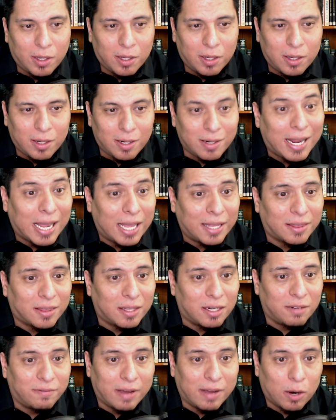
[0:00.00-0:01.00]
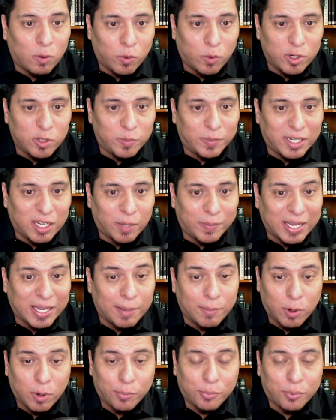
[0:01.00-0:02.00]
Gnat the Devourer is becoming
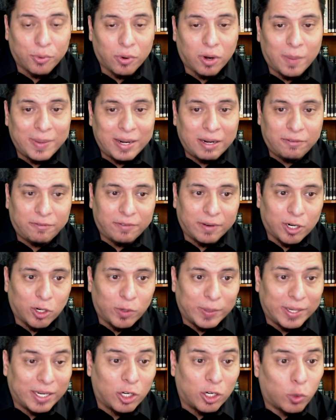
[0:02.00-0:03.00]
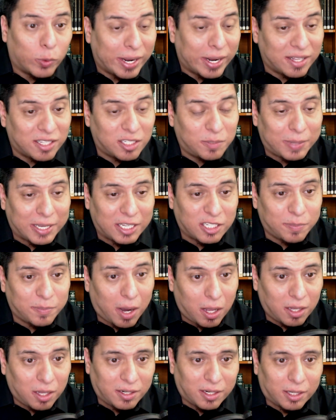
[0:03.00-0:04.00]
a more prominent figure in grand space
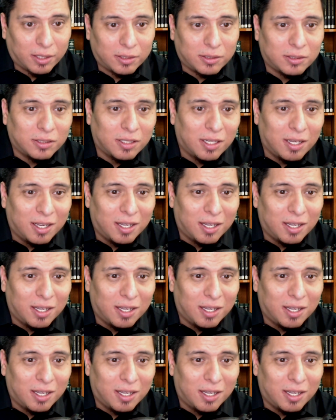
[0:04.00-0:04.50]
politics.